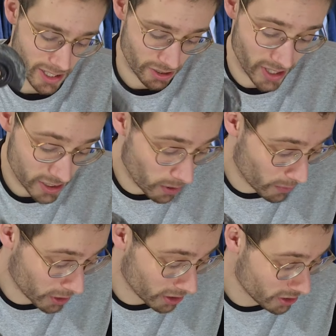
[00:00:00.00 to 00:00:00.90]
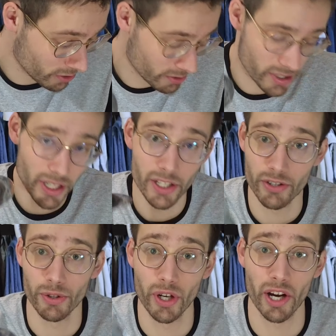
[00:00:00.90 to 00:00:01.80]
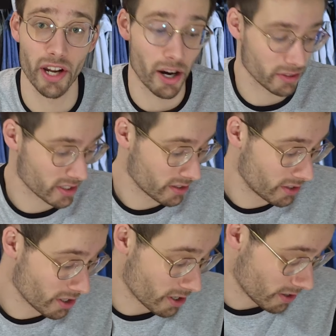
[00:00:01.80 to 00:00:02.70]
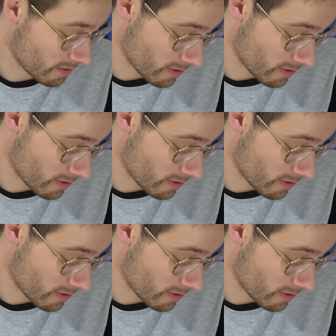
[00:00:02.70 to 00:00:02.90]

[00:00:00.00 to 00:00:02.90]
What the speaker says: So that's what we're gonna use to cut out the